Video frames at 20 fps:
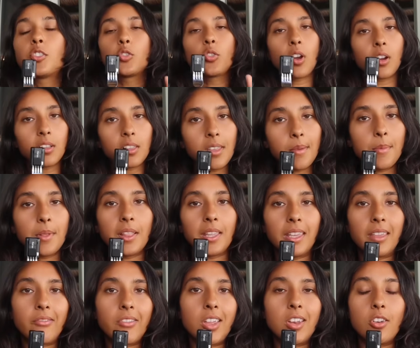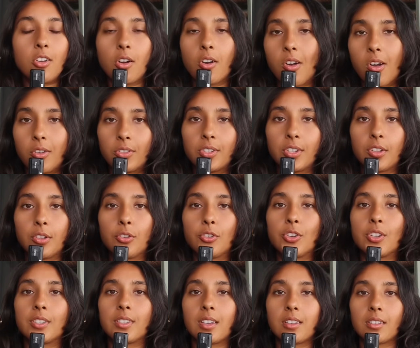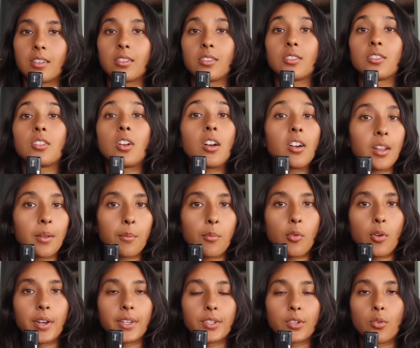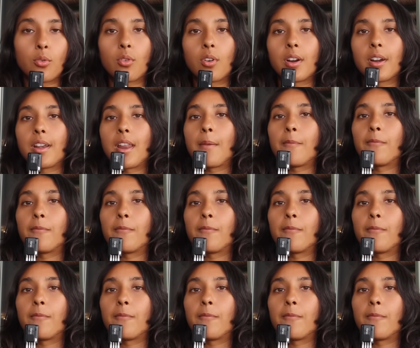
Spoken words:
strongly believe in no-code solutions as a starting point or an